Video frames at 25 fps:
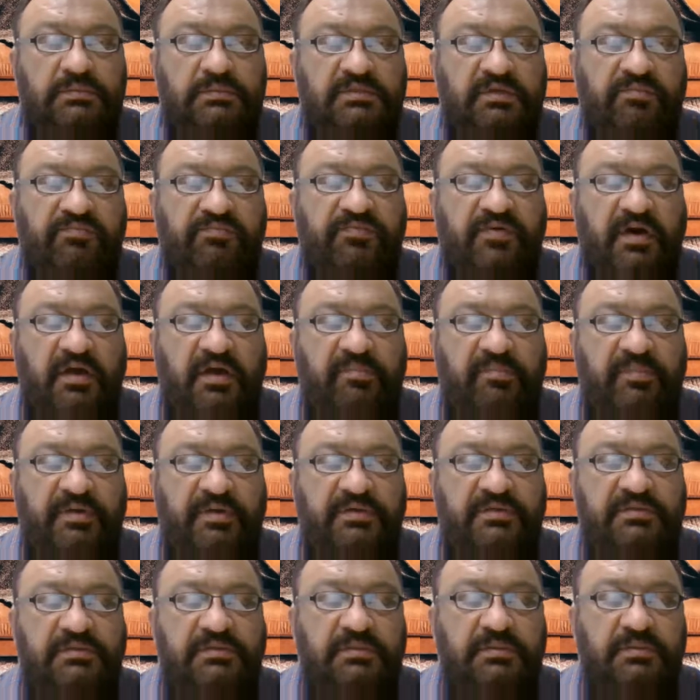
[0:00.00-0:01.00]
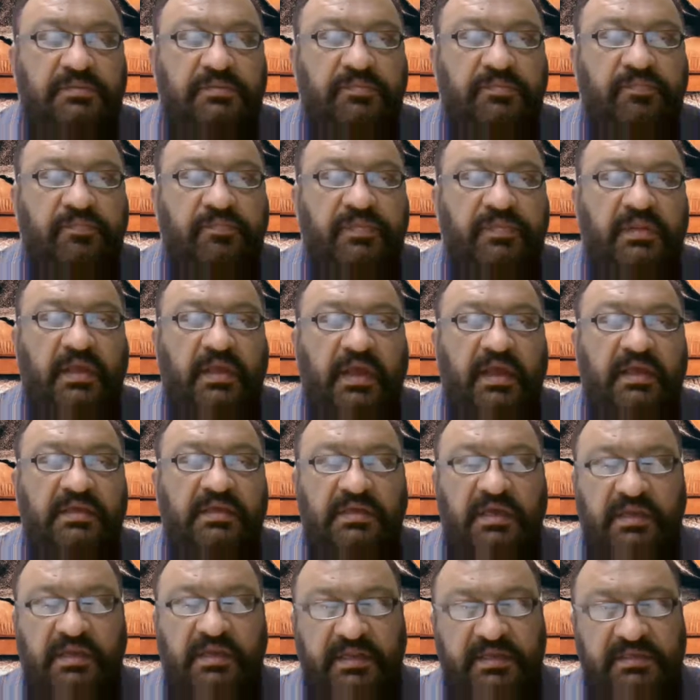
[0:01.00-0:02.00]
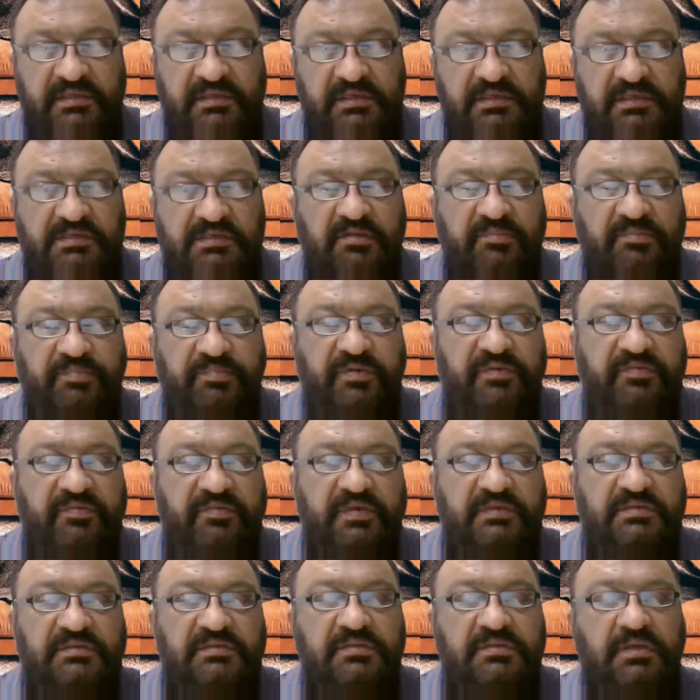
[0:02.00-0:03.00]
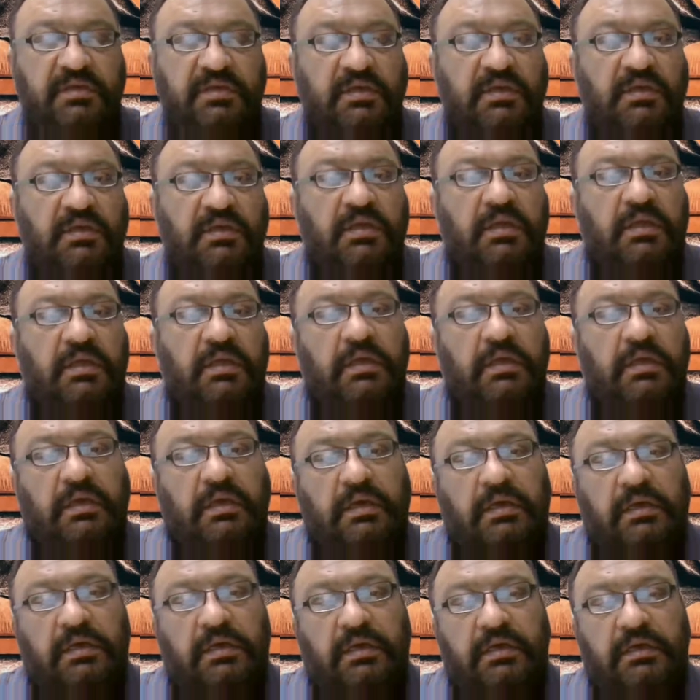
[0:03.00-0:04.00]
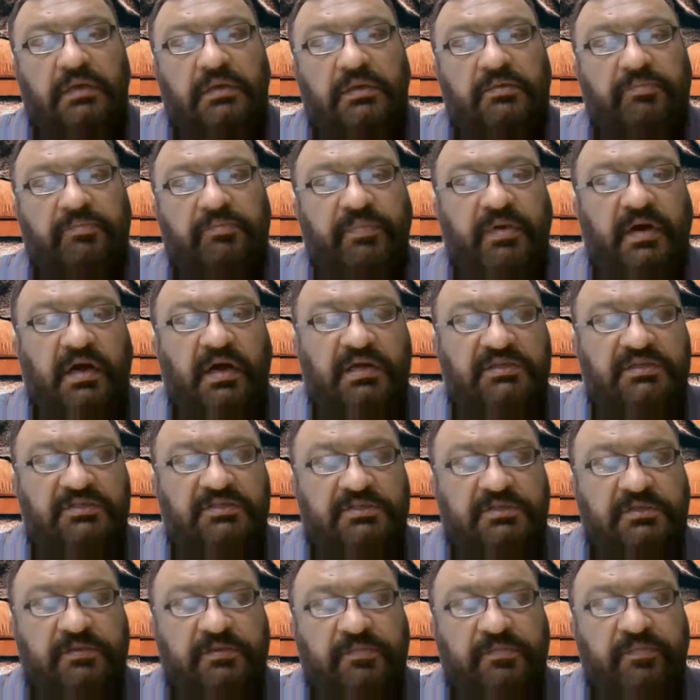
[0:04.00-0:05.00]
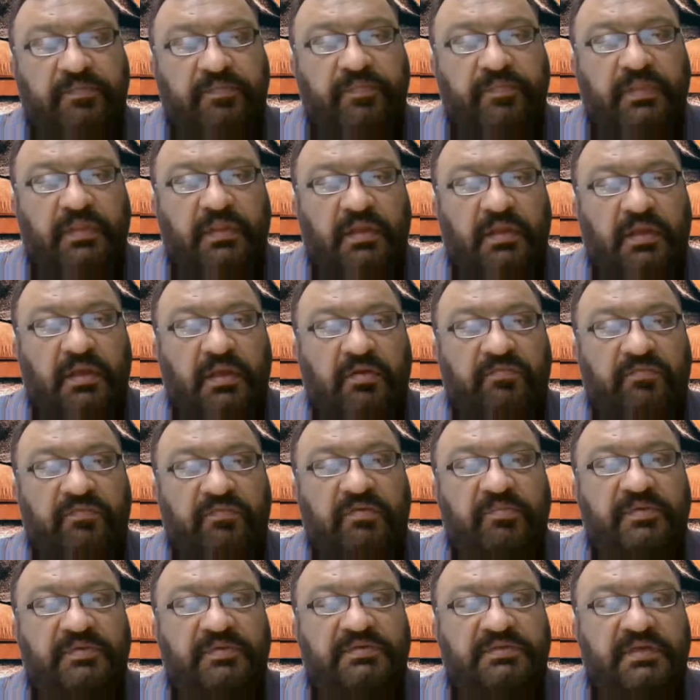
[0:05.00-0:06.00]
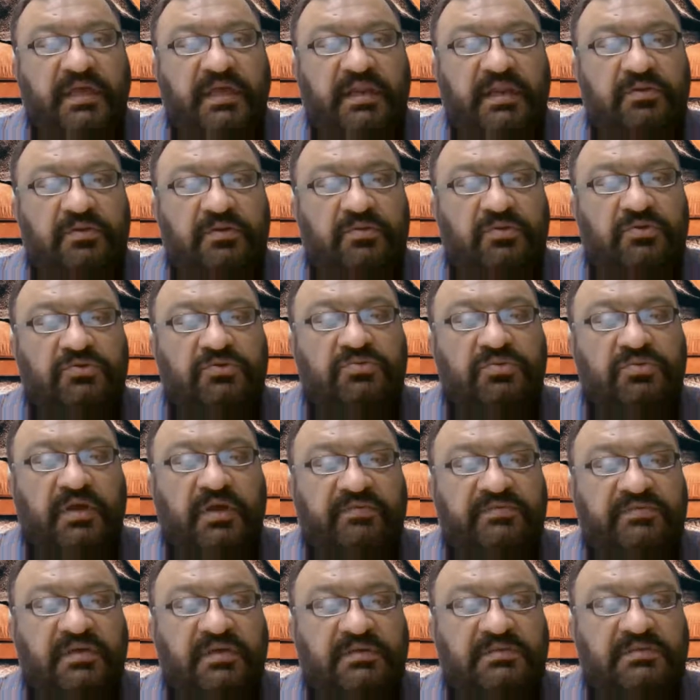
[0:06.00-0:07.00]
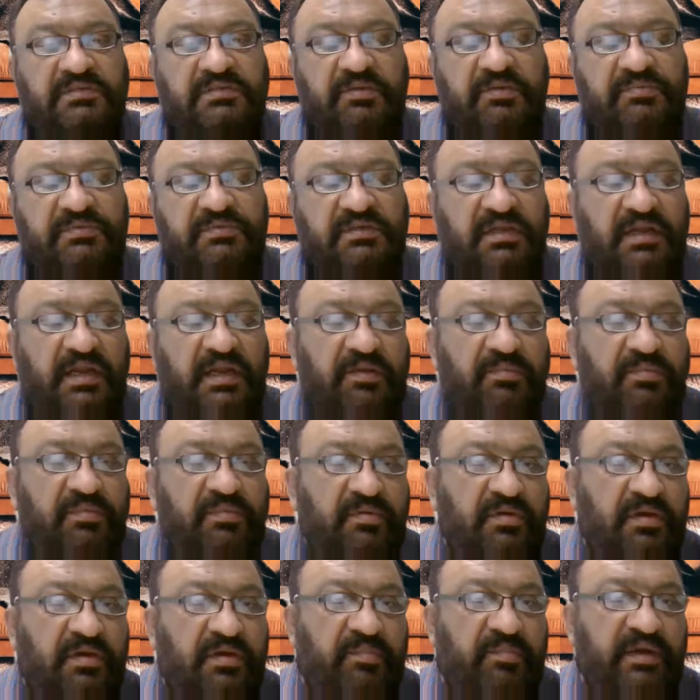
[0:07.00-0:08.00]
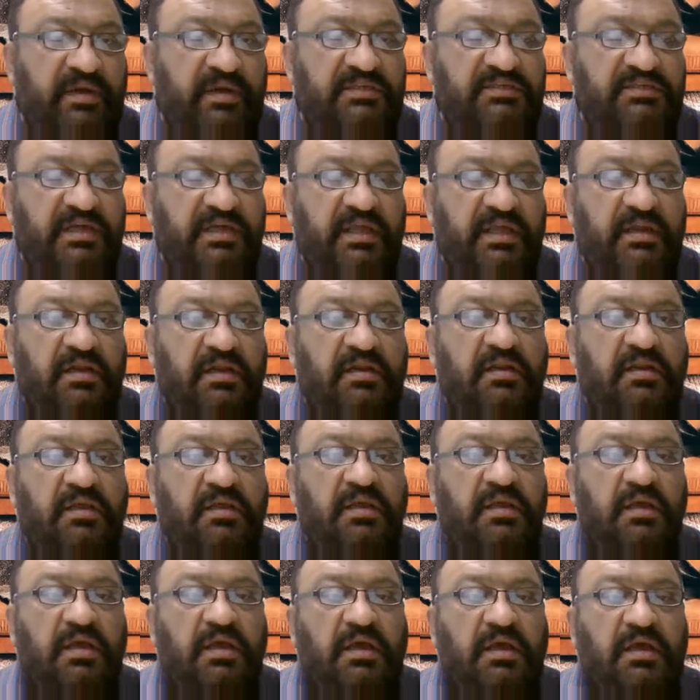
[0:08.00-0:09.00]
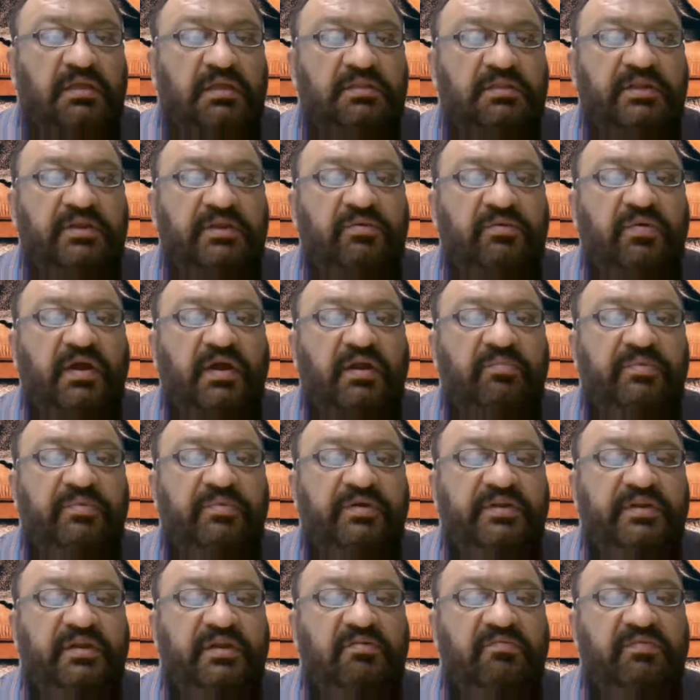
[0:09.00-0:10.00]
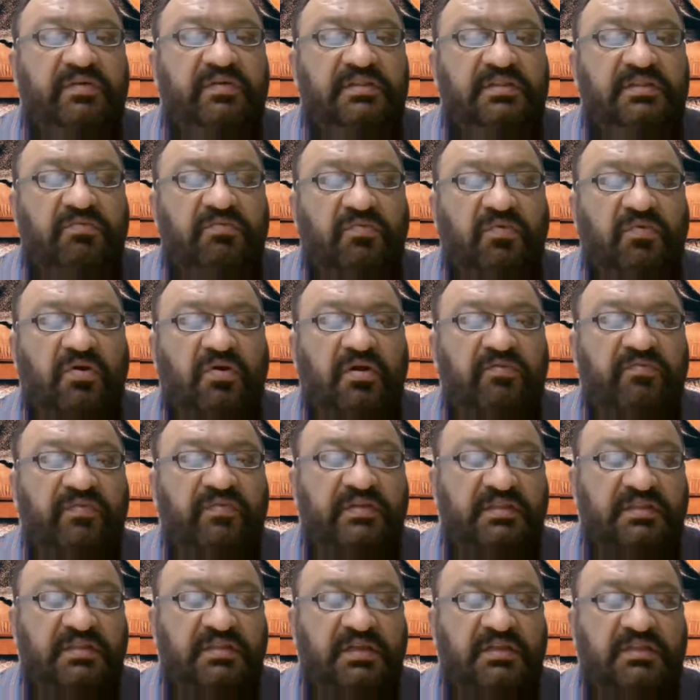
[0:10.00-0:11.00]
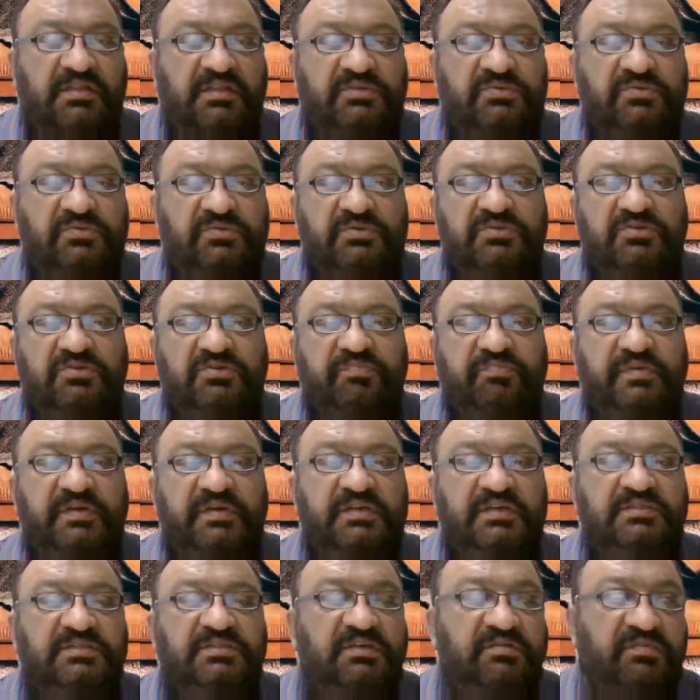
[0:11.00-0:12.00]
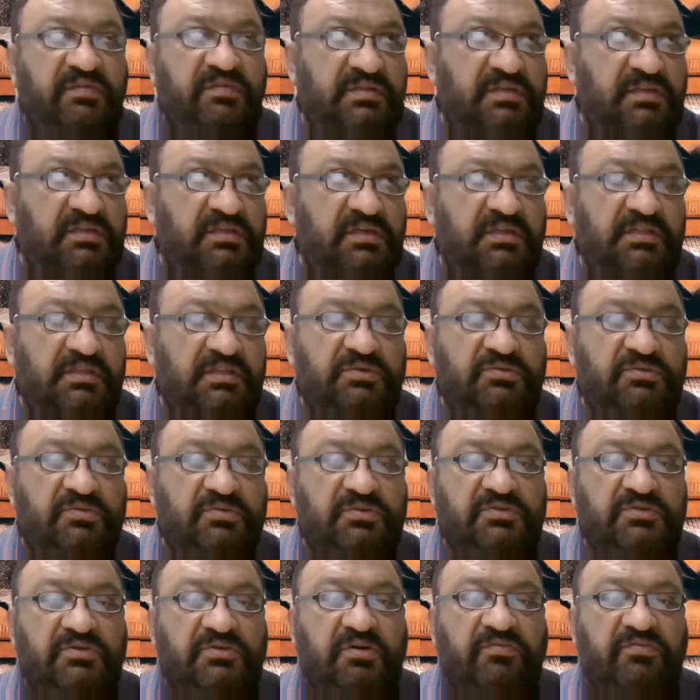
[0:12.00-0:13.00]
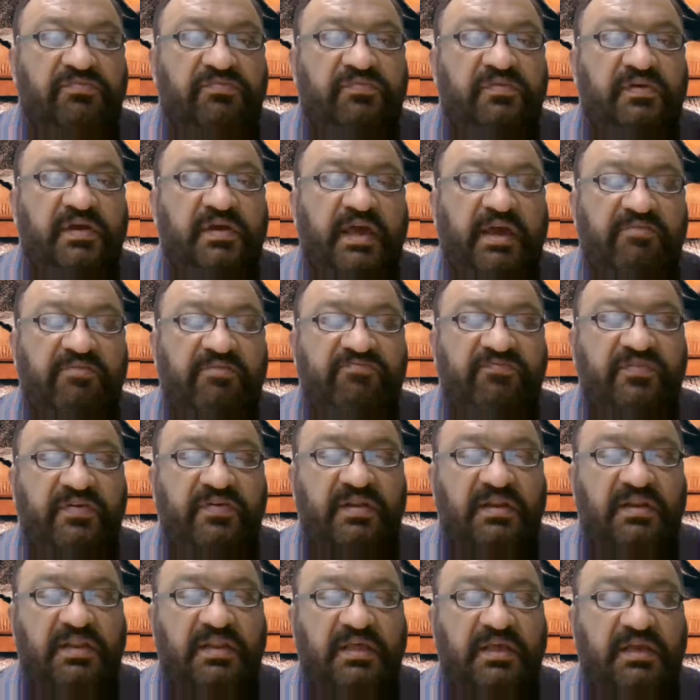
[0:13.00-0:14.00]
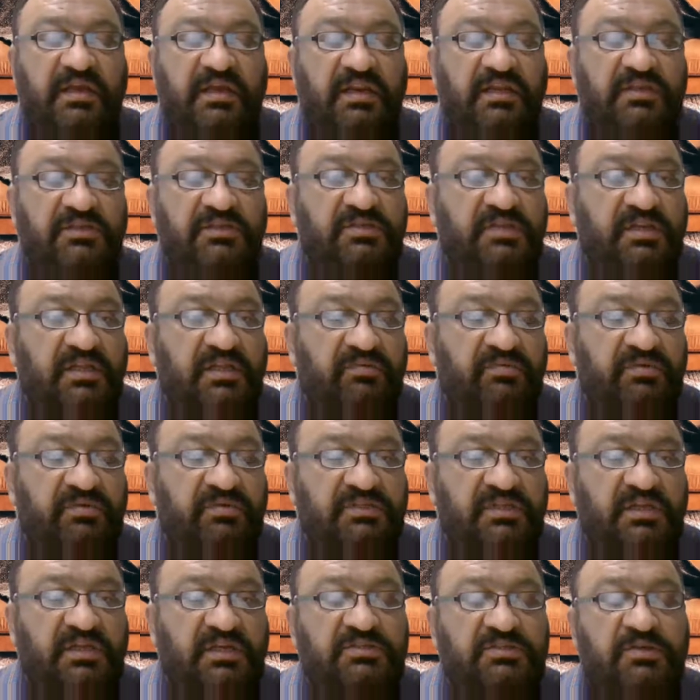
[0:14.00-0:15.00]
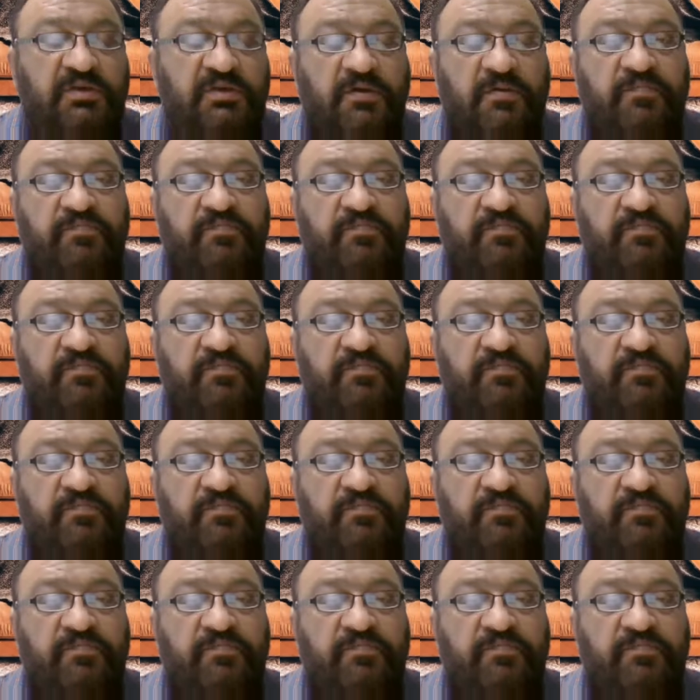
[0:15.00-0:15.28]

Some formats, as I discussed in the previous parts, will be sent those who have subscribed my channel, the required material, what they want, whether they are the students of PhD, whether they are the students of MPhil, English Linguistics,